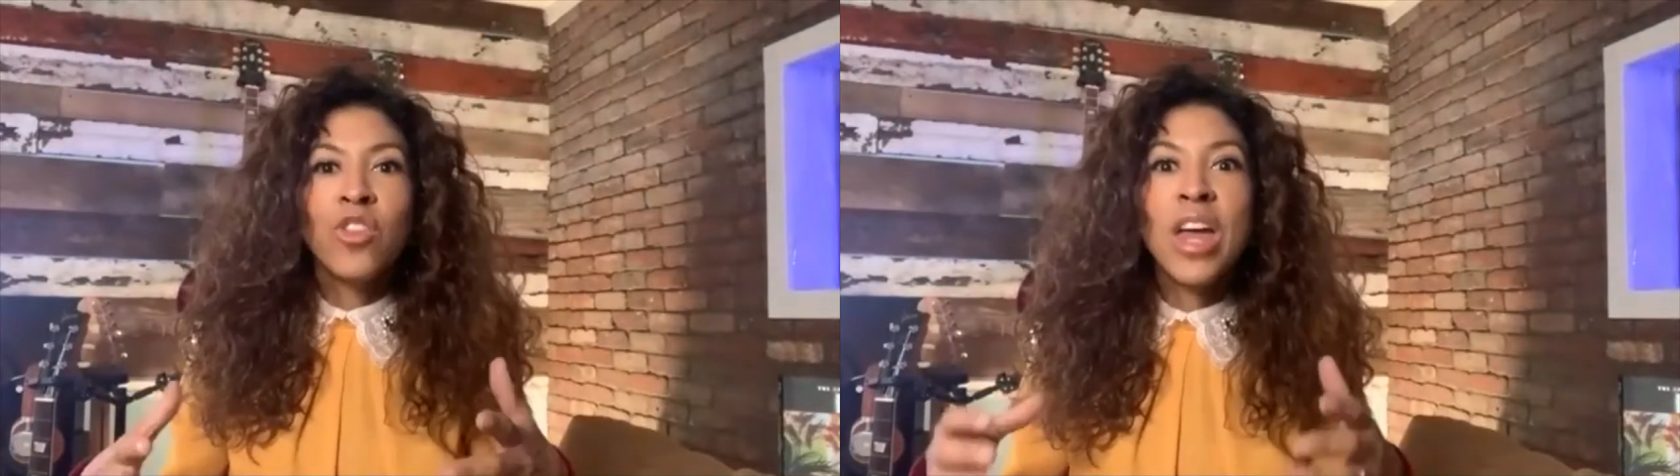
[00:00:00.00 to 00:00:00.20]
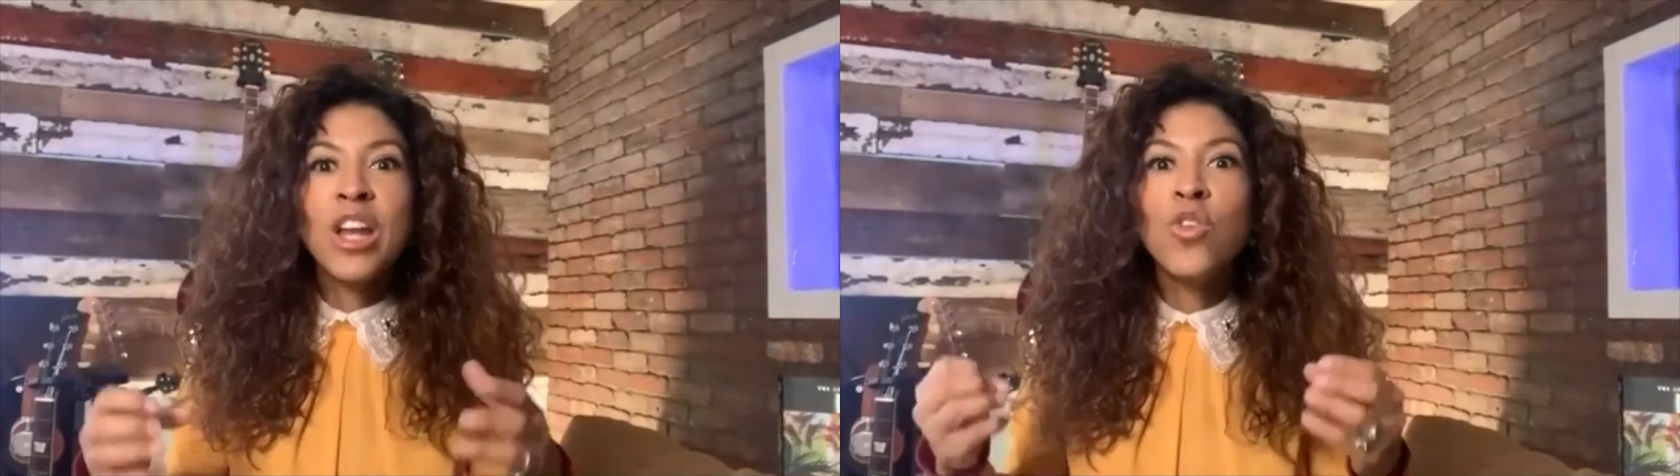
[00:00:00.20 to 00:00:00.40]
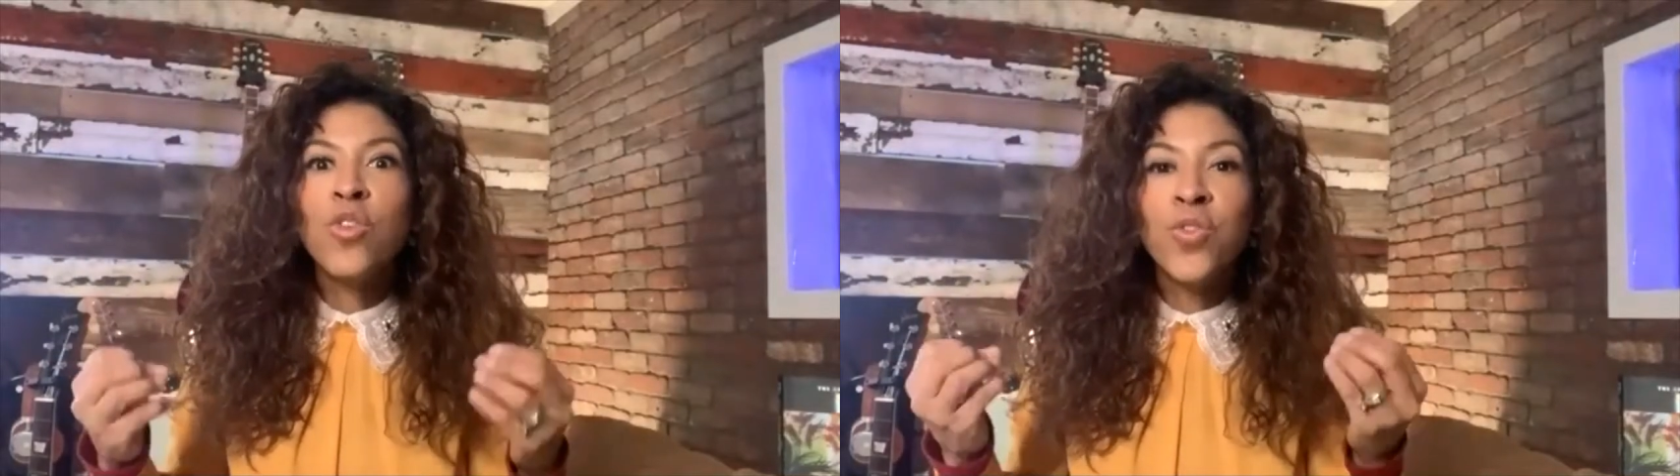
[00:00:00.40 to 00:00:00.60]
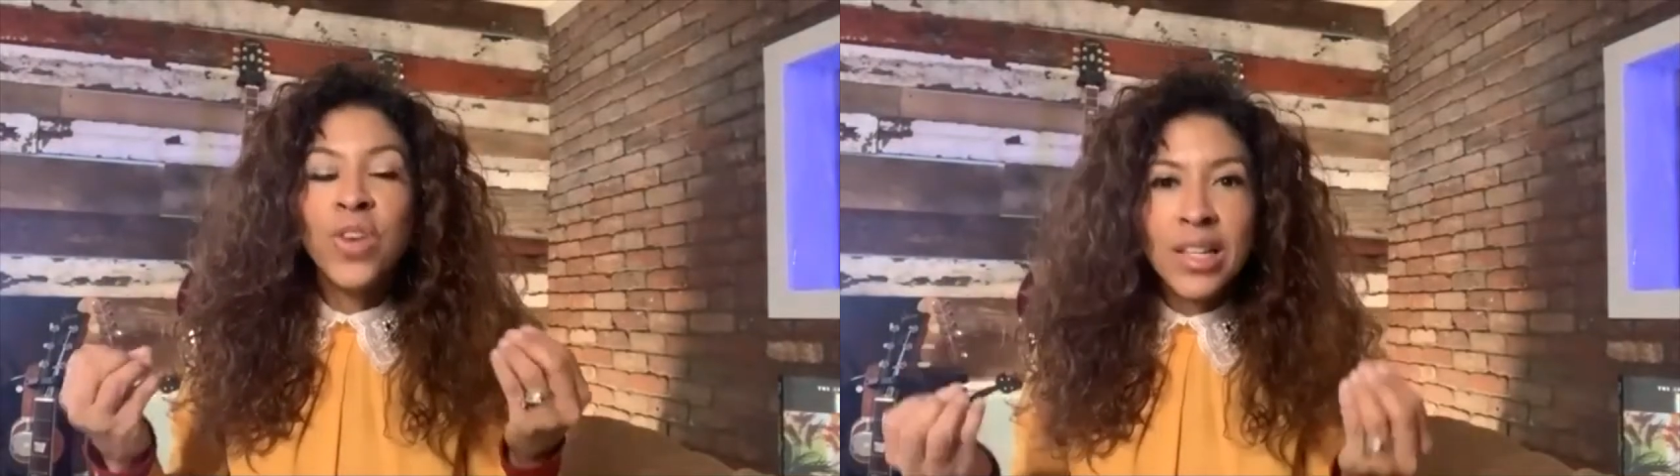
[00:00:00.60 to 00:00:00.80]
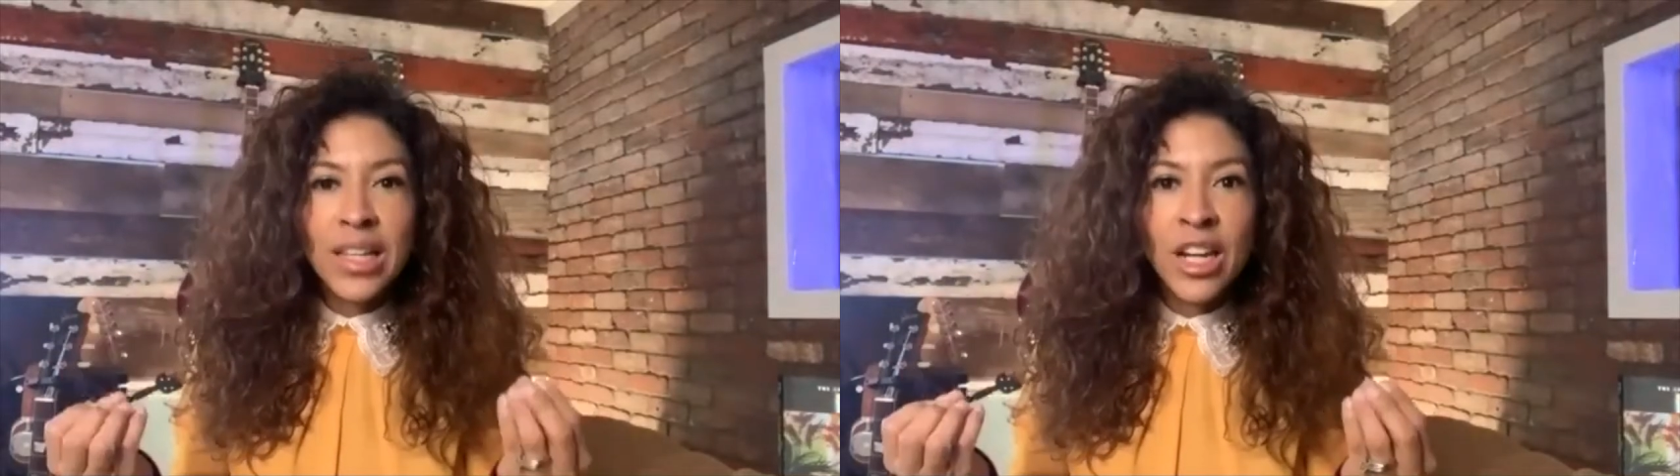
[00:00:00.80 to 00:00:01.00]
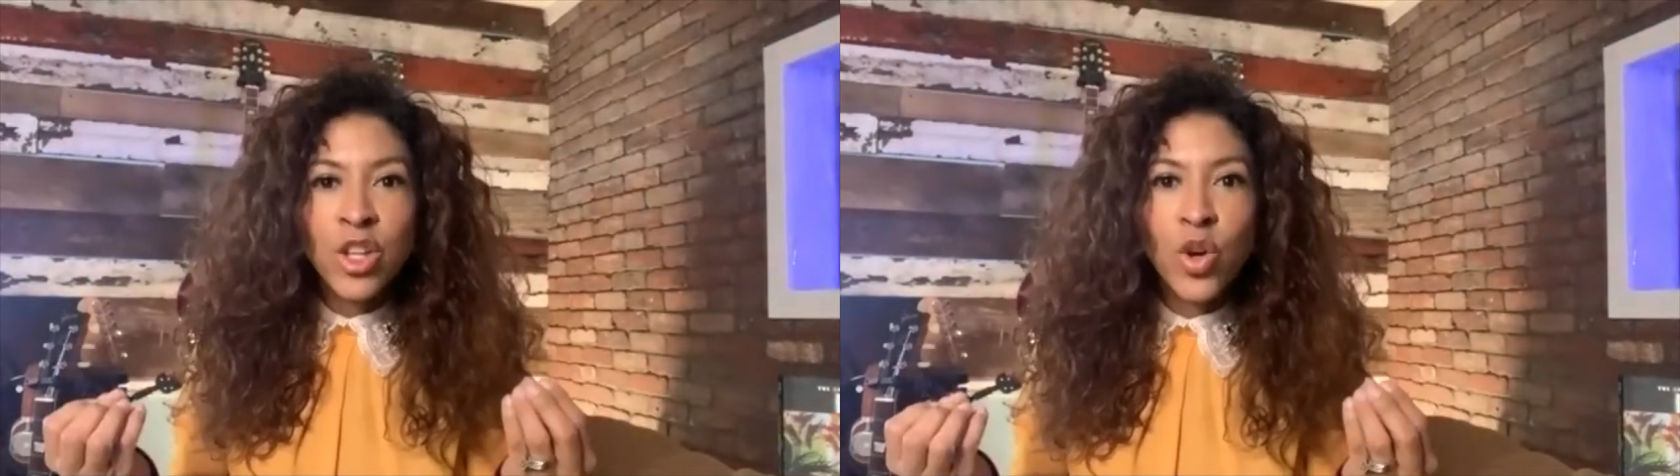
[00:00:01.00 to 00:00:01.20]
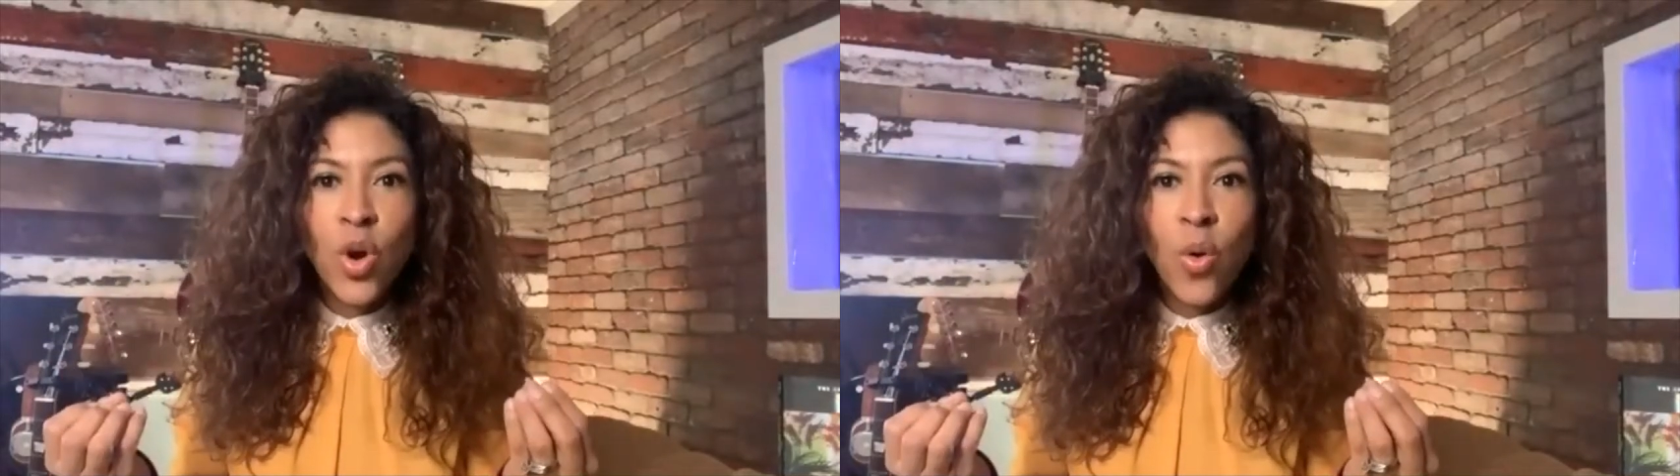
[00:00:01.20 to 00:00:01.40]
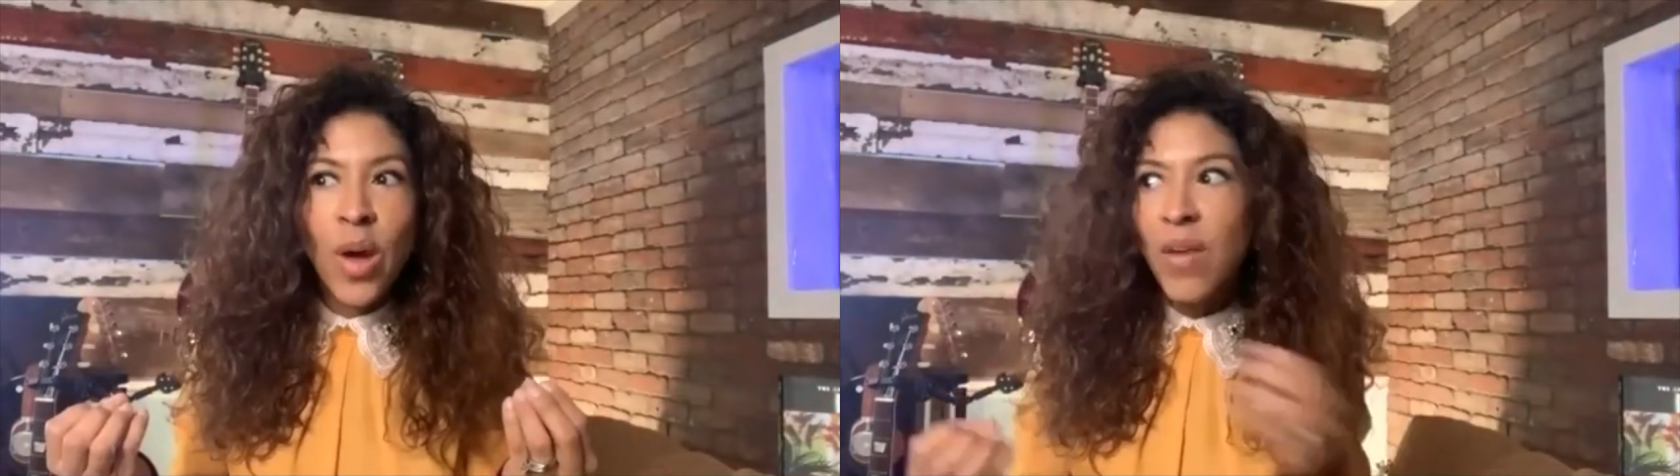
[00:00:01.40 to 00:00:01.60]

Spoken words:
Then you feel it and you go,